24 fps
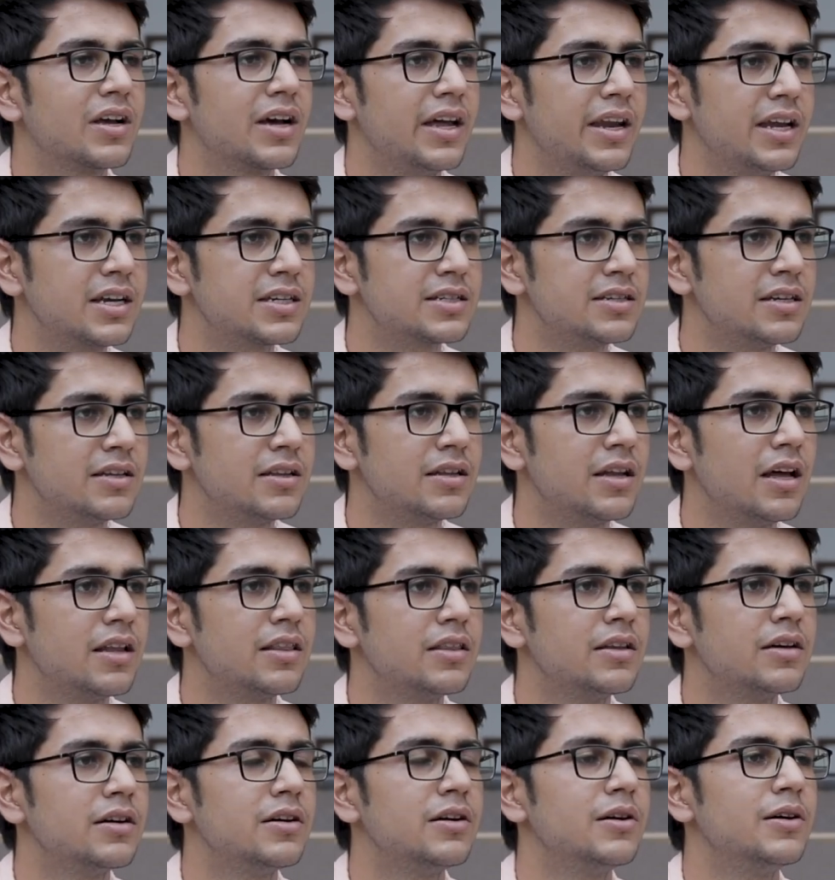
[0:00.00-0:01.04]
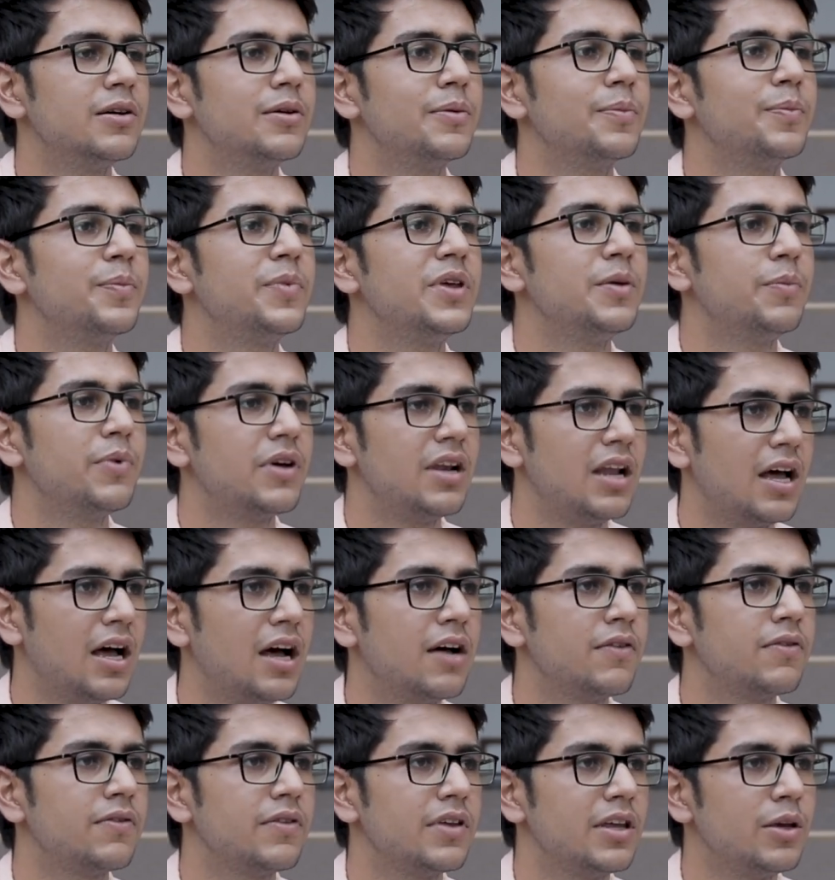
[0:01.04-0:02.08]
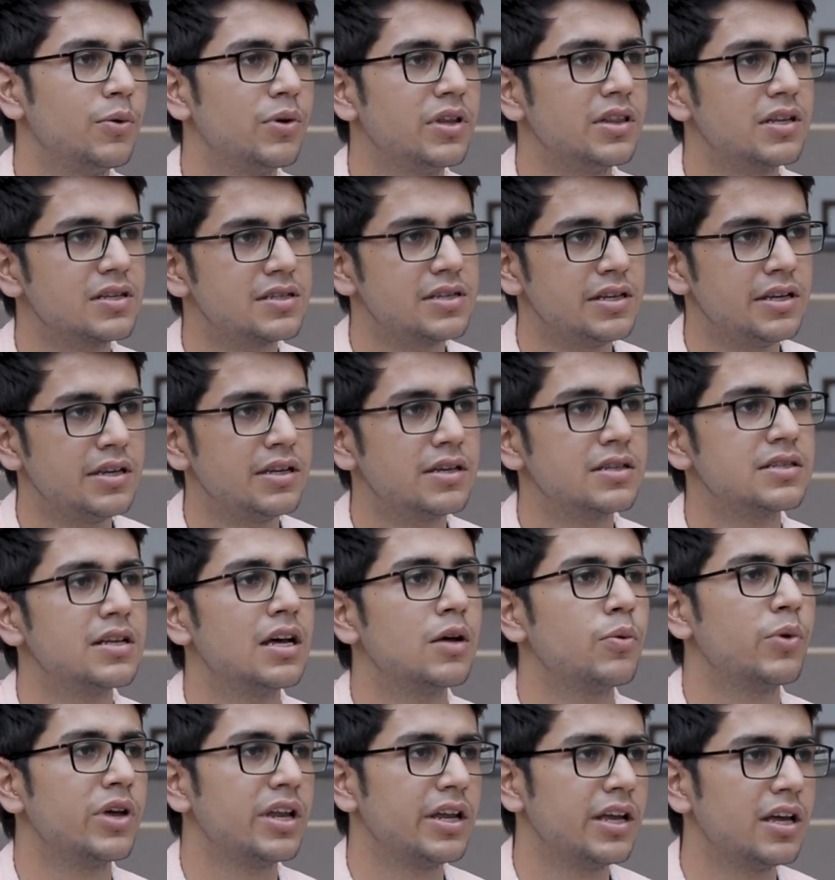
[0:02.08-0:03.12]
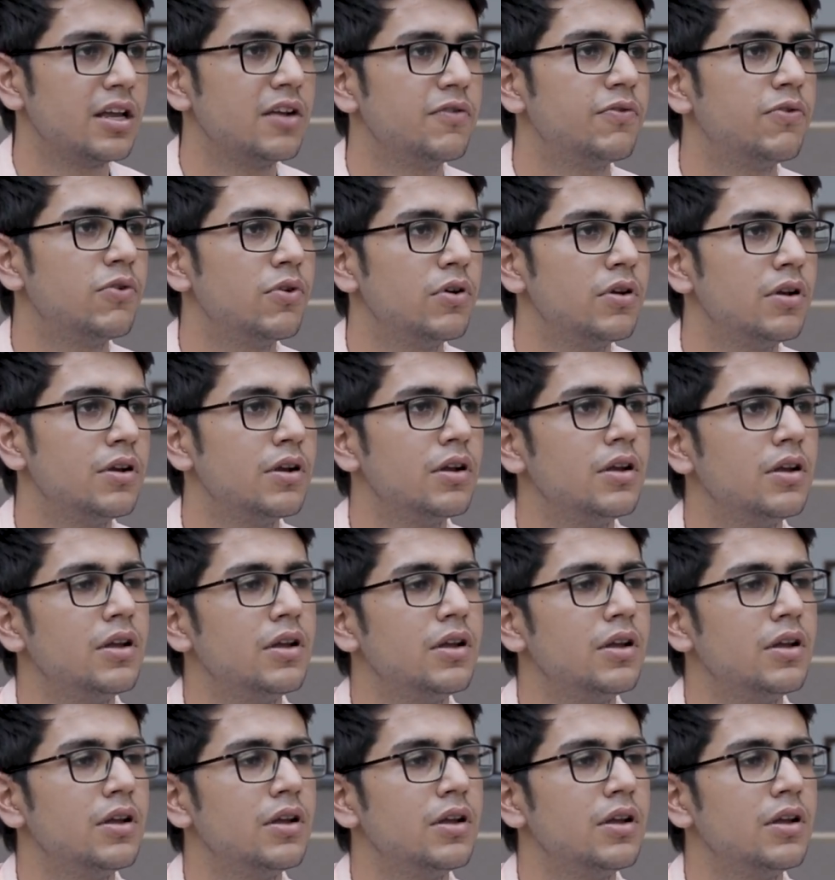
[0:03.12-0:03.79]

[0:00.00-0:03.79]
connection that the people have, even the seniors are very helpful.